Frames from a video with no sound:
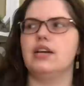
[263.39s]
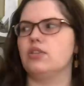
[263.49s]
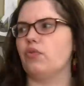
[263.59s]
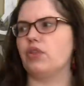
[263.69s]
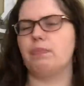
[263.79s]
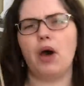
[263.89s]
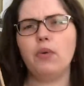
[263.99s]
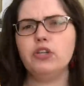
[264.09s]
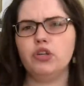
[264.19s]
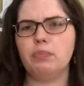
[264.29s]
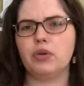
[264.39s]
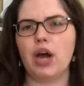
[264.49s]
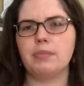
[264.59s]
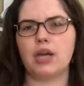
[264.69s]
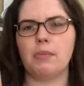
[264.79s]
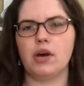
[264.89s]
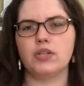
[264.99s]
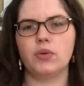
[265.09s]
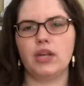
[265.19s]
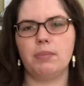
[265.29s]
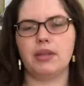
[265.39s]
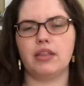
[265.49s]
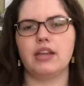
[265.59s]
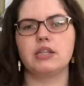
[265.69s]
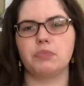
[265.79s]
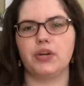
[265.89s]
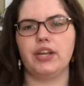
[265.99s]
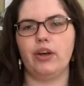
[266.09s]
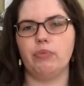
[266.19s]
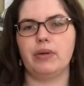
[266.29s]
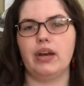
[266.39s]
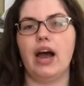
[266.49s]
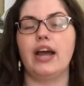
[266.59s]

So for the poetry prompt, I'm also keeping things pretty open.